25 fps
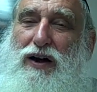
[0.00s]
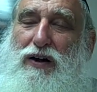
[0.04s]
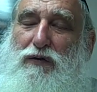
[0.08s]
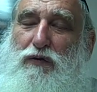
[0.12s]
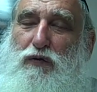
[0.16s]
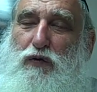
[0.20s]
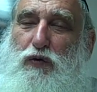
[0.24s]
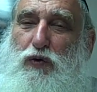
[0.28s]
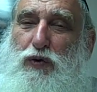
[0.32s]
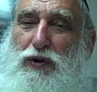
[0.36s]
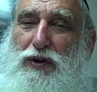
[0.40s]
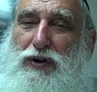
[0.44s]

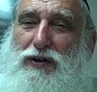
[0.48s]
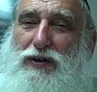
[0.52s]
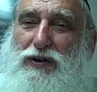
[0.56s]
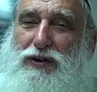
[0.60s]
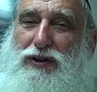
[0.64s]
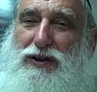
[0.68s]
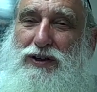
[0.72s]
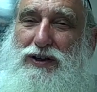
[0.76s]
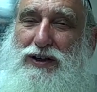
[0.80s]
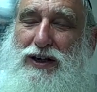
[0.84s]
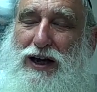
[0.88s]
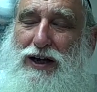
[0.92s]
of
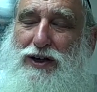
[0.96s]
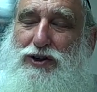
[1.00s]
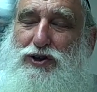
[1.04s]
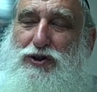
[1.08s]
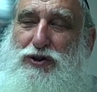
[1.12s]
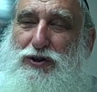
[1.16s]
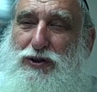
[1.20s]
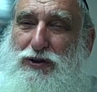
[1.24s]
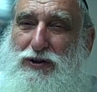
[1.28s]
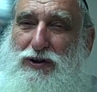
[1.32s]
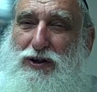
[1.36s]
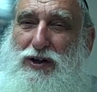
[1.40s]
real
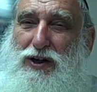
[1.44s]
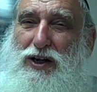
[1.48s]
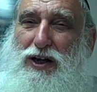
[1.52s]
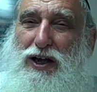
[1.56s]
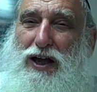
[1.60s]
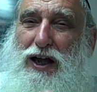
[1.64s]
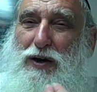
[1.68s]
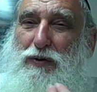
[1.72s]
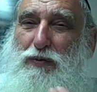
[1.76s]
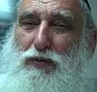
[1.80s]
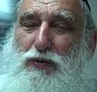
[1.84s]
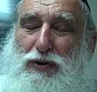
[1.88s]
connection
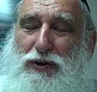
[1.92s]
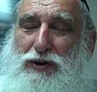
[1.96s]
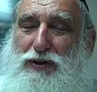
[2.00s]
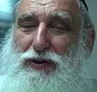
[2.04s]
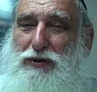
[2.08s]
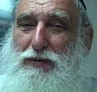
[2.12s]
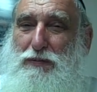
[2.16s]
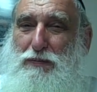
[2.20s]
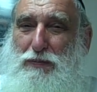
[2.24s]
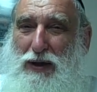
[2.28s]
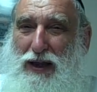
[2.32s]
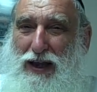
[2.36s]
and
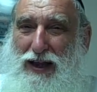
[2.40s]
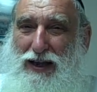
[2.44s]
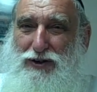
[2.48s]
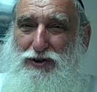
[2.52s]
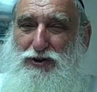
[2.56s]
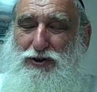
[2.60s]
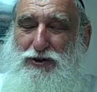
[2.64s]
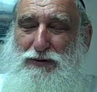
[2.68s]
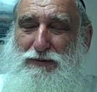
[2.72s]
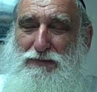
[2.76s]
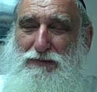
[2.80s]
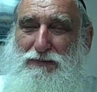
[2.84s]
real
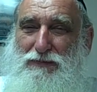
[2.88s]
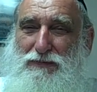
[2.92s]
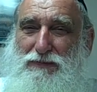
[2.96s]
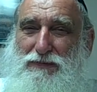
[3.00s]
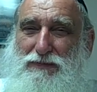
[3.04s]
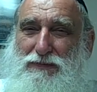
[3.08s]
compassion.